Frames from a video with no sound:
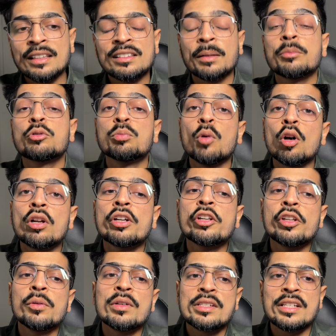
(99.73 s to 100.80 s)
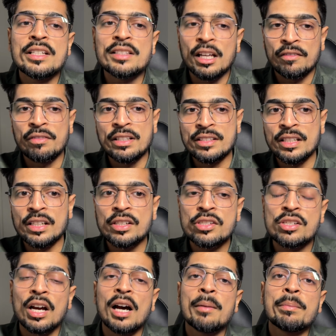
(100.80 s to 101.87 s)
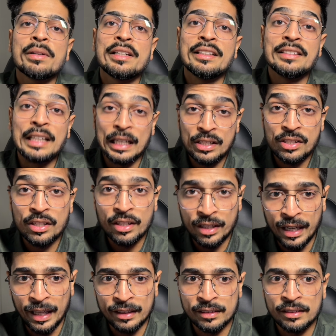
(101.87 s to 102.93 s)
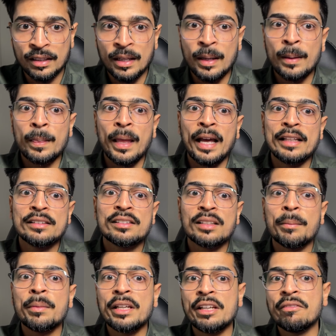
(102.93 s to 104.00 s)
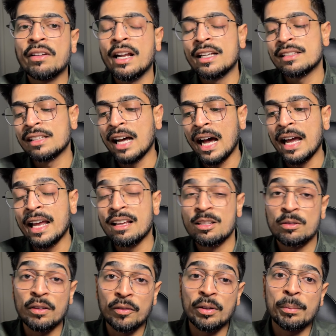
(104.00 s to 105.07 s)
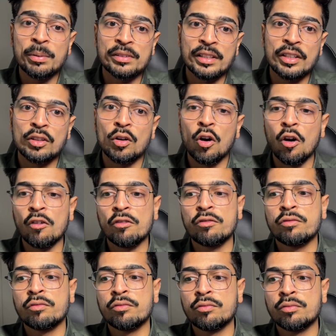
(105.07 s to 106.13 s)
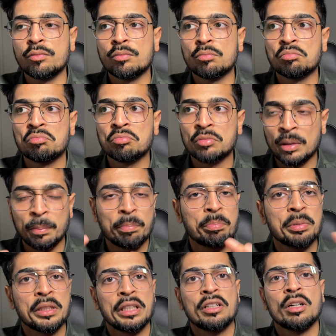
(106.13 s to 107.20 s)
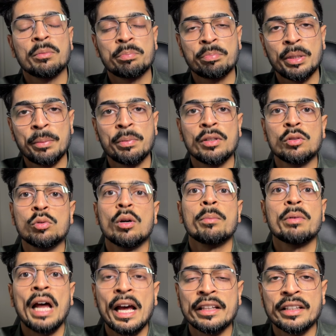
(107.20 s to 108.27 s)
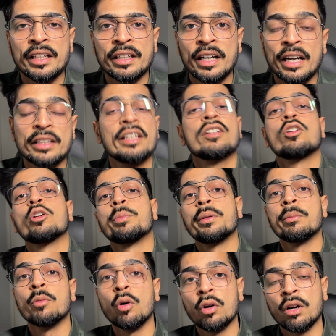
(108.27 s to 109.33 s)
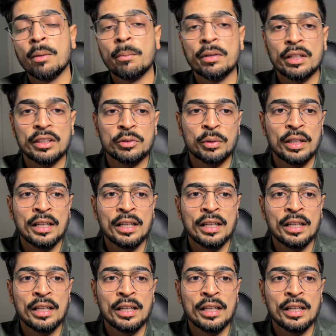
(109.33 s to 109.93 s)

Some smaller universities are facing sharp rejection rates, and some even as high as 50% of the particular people who apply there, and there could be more number as well.